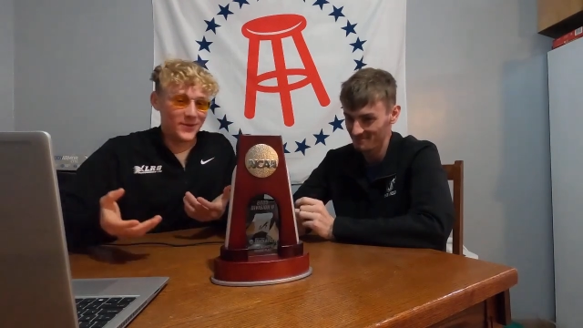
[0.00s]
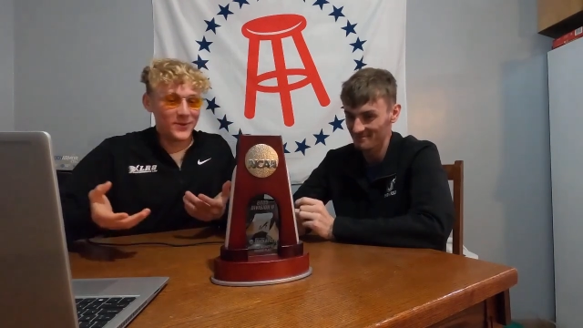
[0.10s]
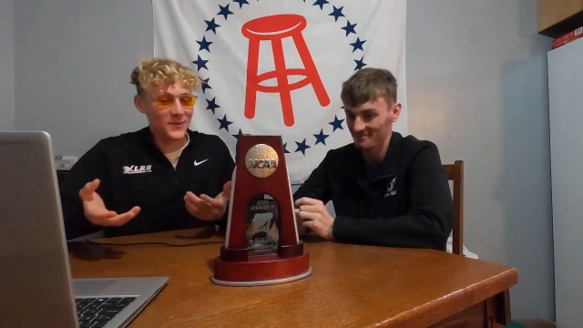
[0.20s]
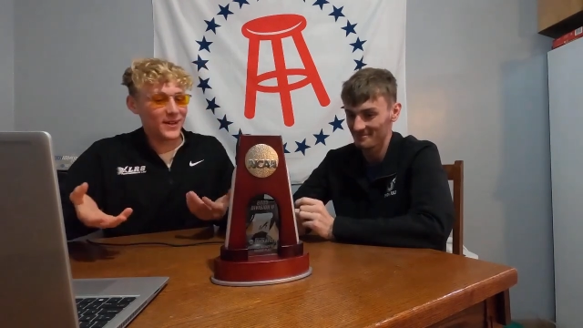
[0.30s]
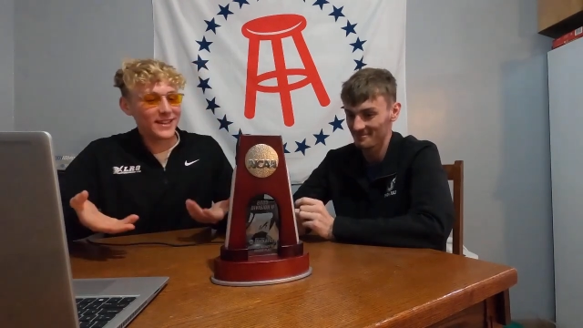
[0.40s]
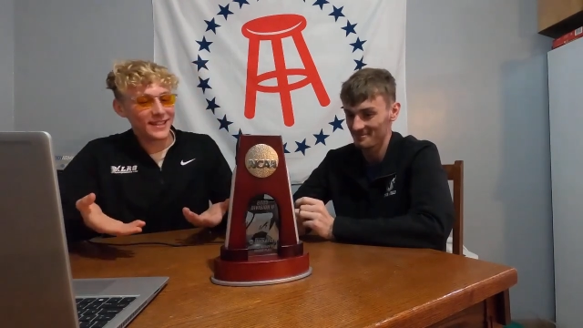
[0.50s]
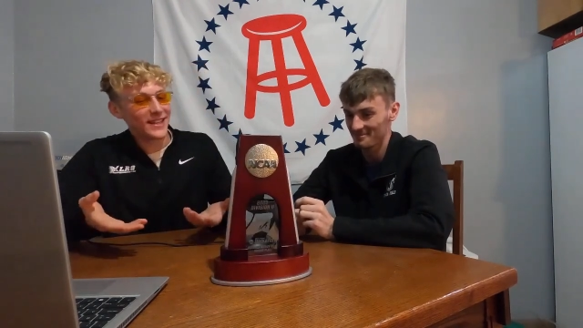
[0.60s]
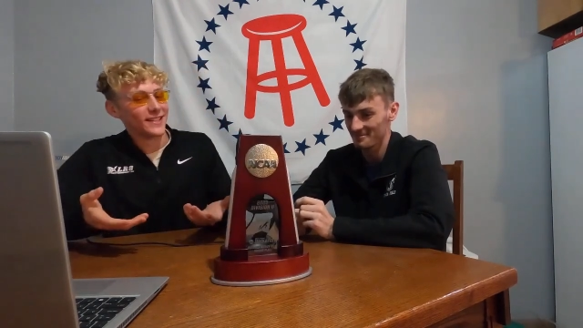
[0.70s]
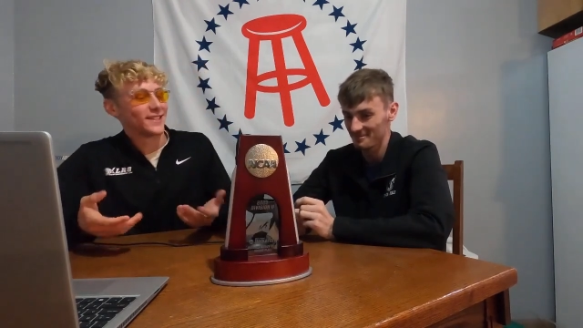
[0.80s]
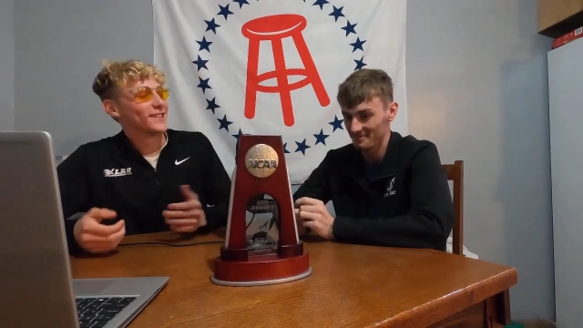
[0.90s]
Speaker 1: what
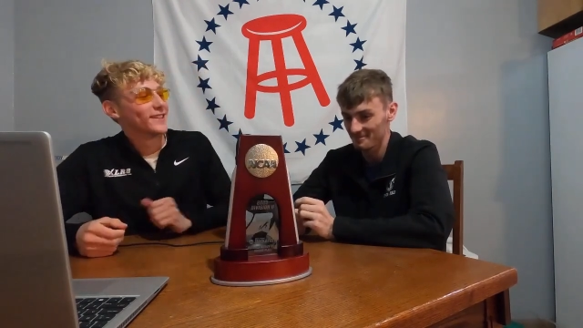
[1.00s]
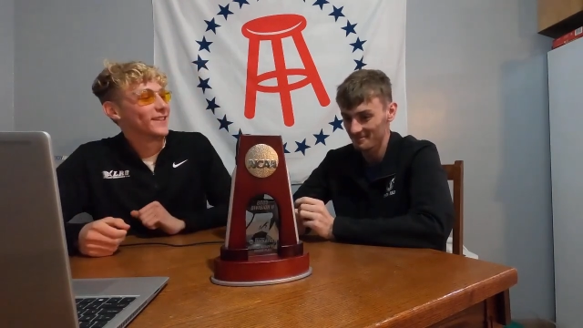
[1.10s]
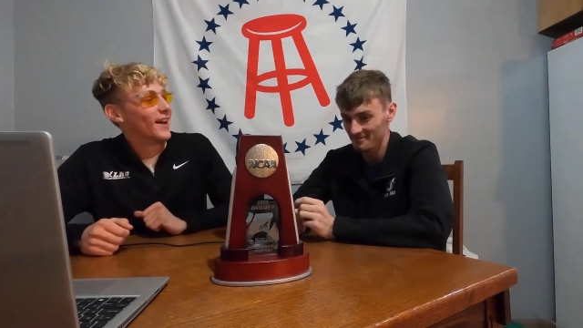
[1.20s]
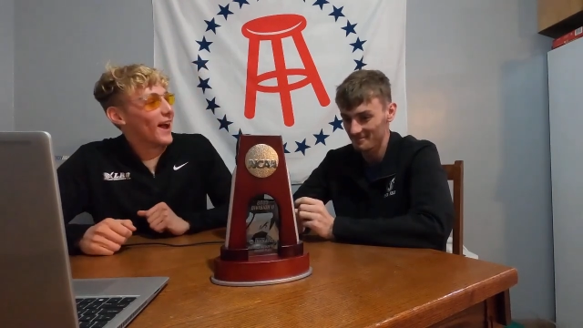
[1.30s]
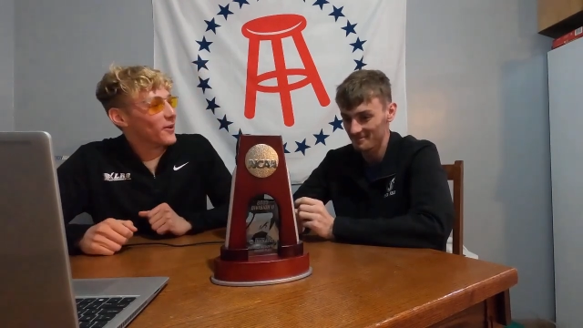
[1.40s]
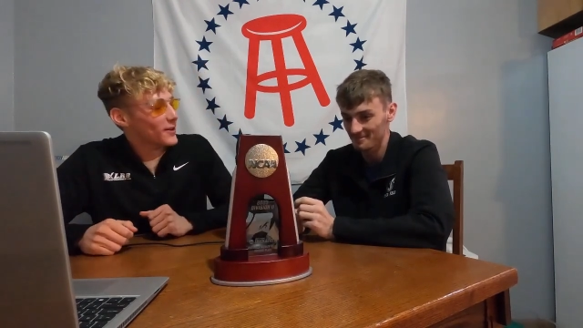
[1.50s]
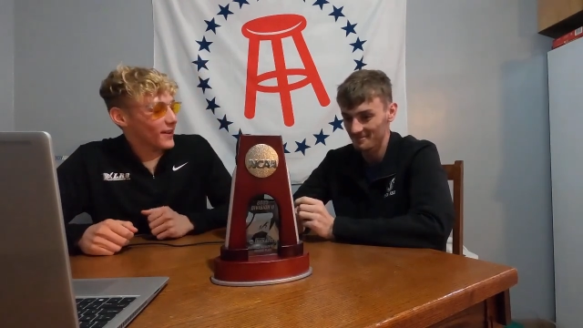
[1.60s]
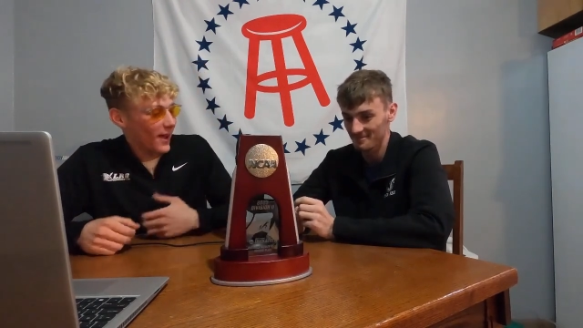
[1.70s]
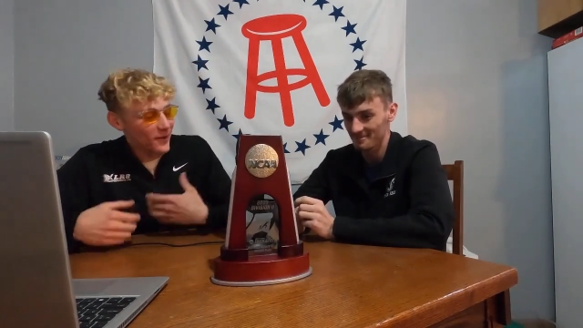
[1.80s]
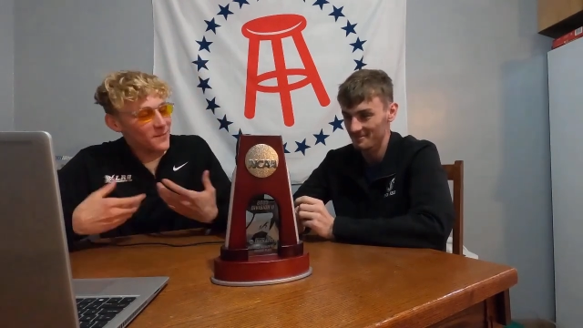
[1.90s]
is this? How
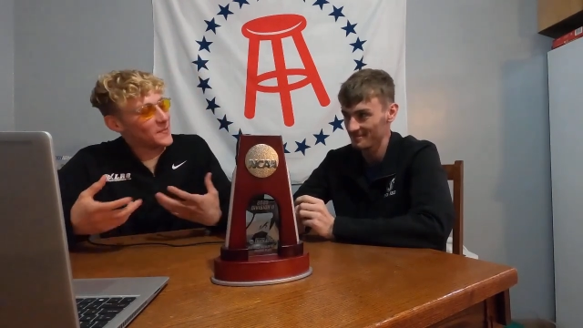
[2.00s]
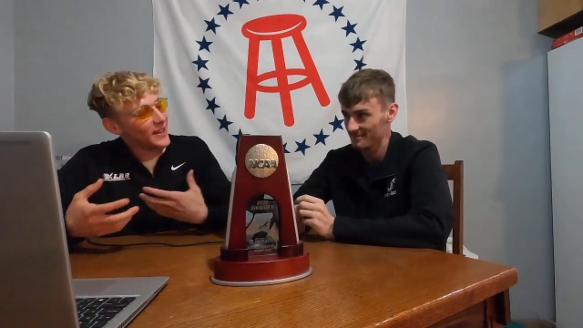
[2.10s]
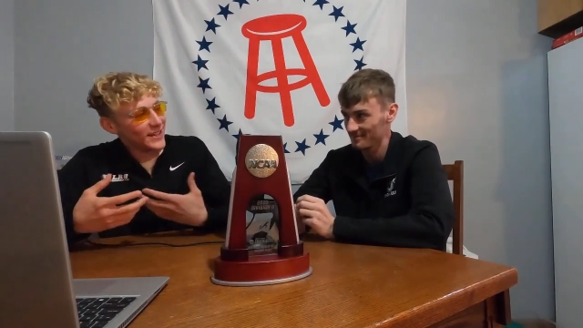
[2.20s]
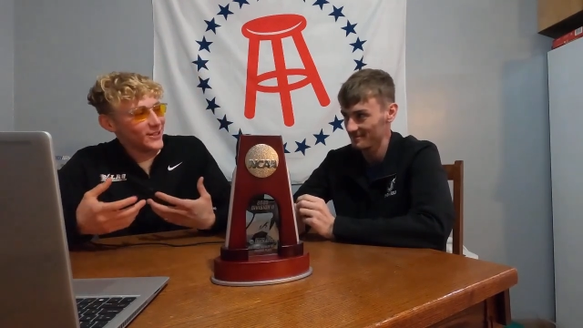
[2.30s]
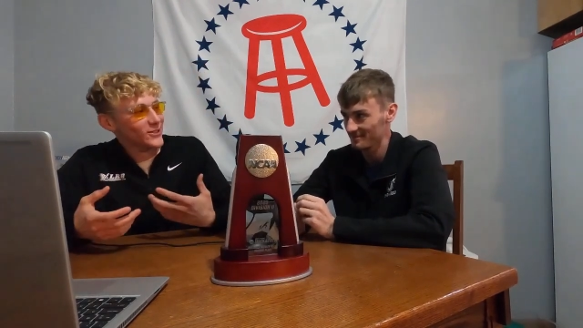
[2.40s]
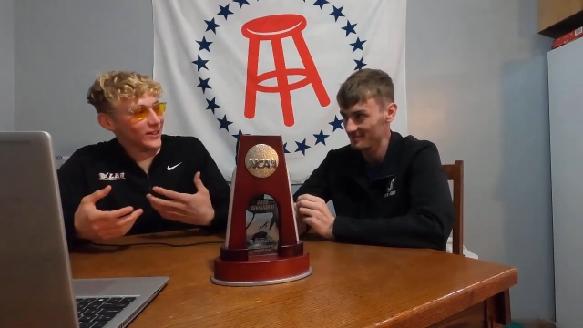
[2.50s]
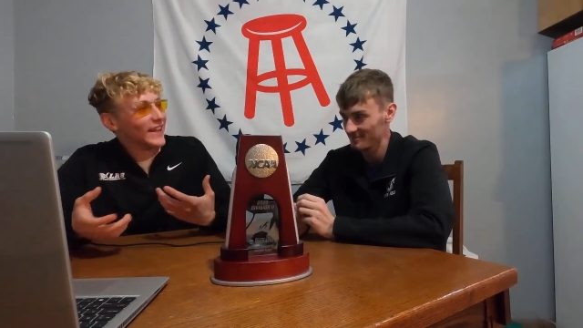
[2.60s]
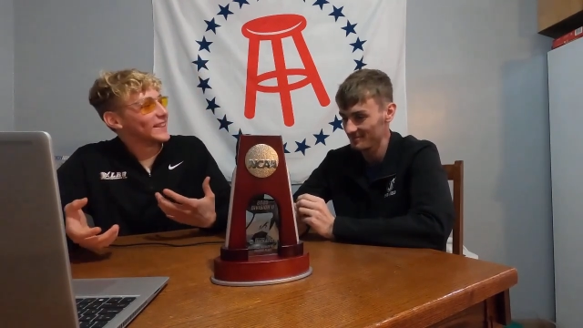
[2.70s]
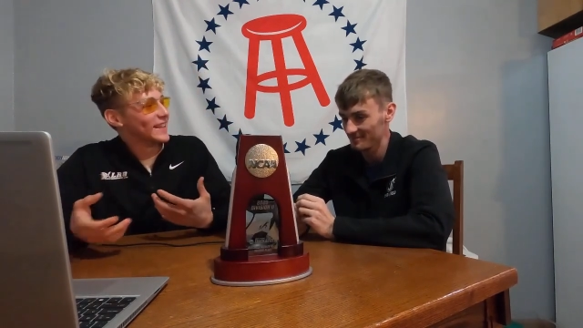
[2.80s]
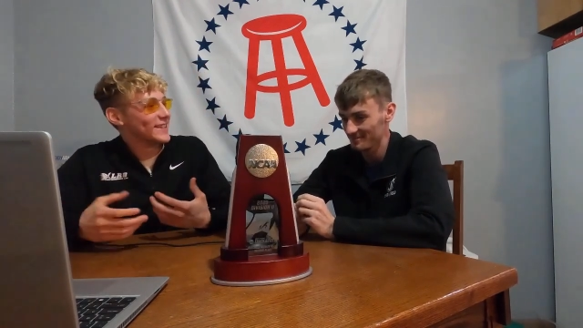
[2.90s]
did how did me and
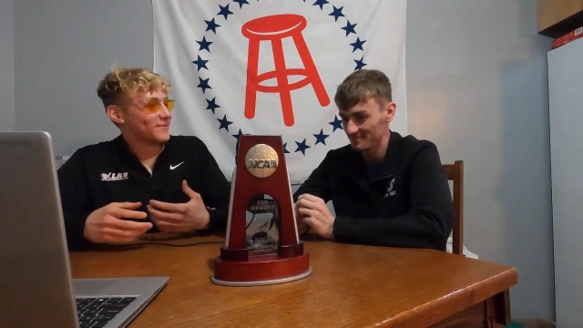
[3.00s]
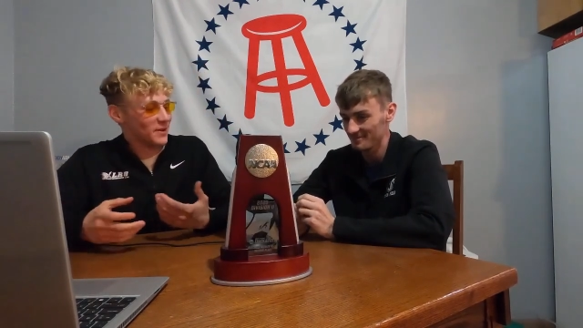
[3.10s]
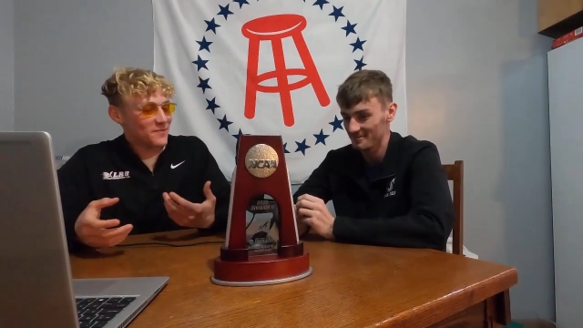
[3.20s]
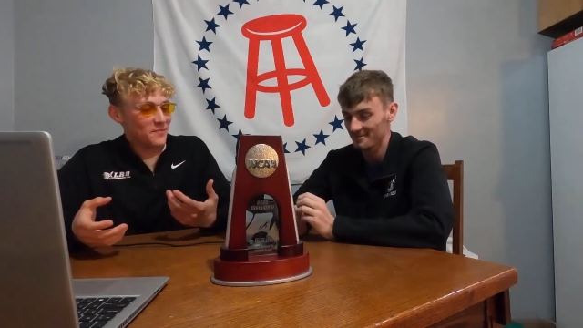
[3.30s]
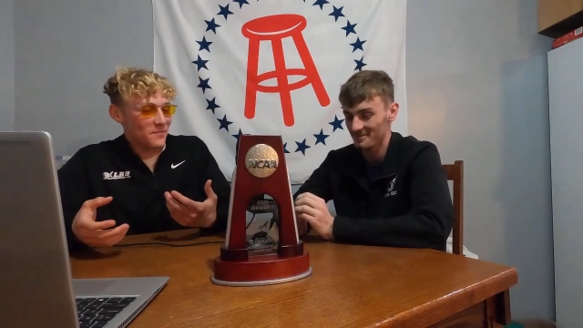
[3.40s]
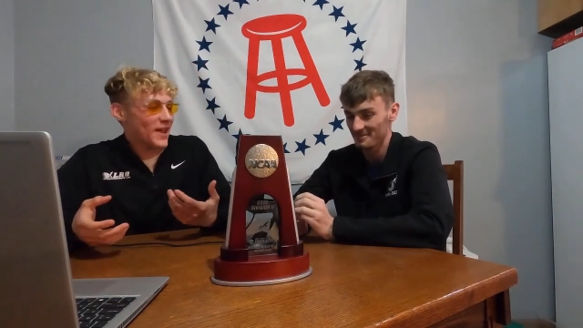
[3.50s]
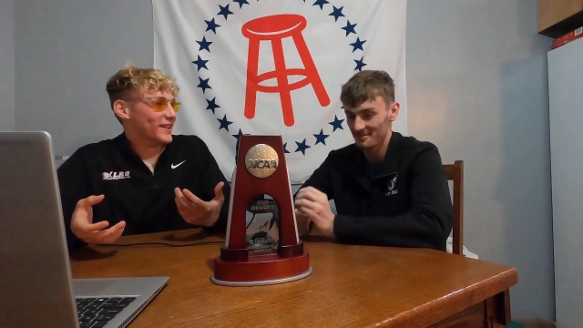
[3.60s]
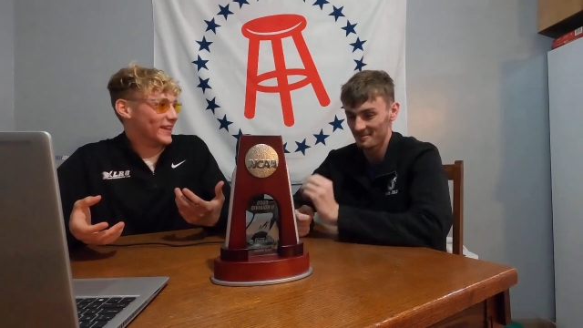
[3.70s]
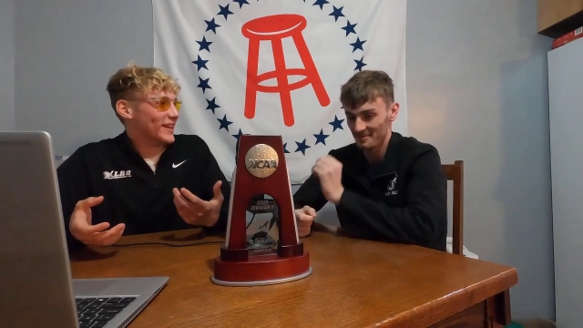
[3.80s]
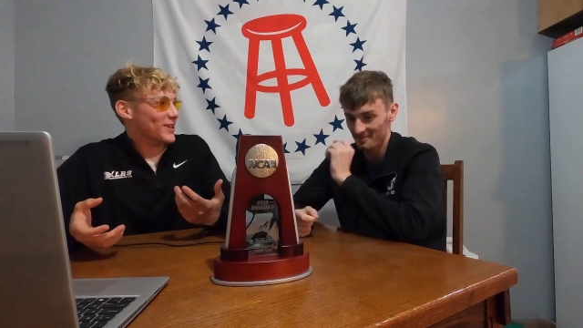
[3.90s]
you get this? But
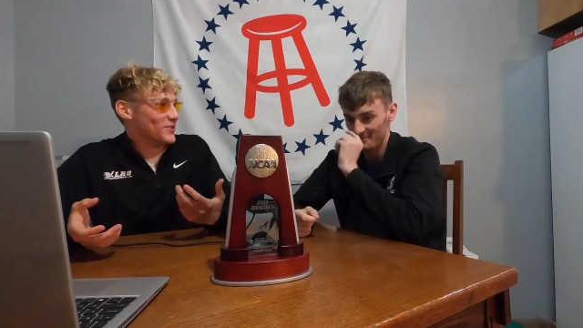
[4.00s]
mainly